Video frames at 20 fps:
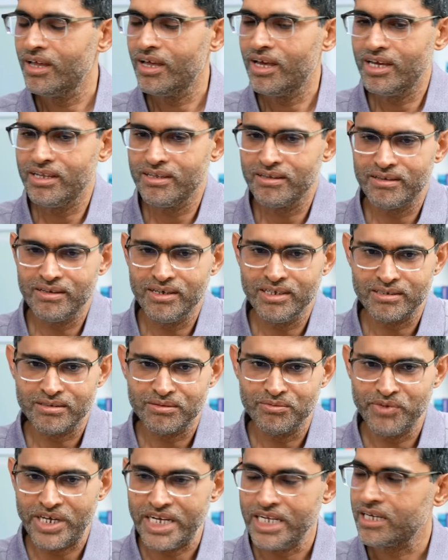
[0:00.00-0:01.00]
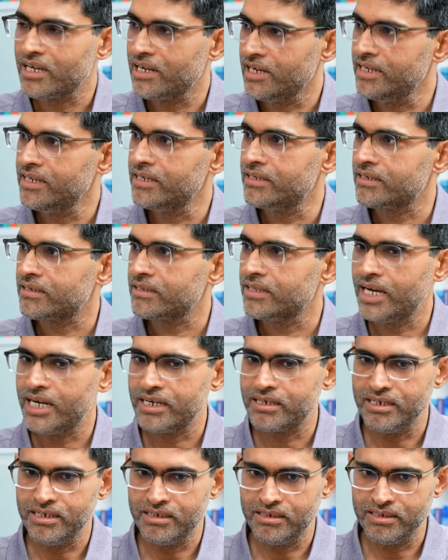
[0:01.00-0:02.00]
And it's very clear
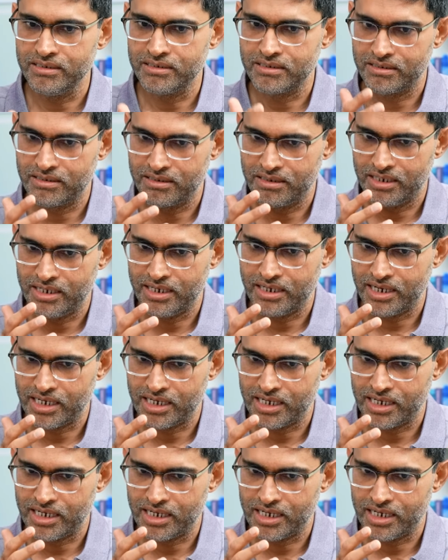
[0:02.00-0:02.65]
that it is uh,